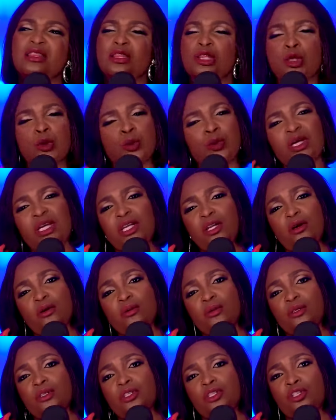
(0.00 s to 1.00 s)
doing all
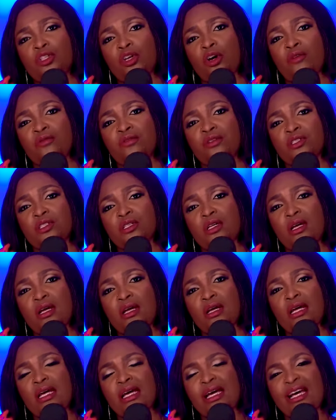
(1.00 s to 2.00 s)
the stuffs,
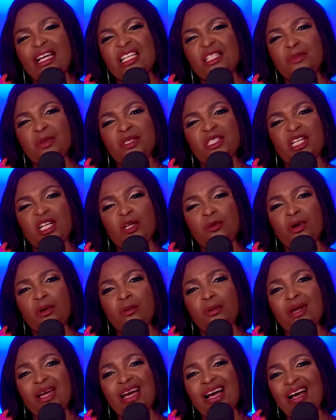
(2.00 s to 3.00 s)
especially when
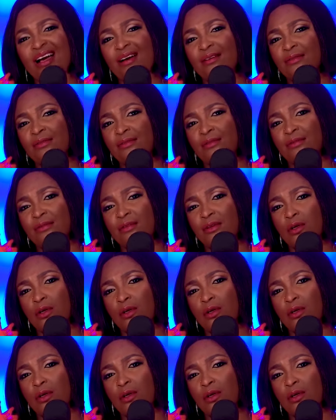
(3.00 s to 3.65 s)
we have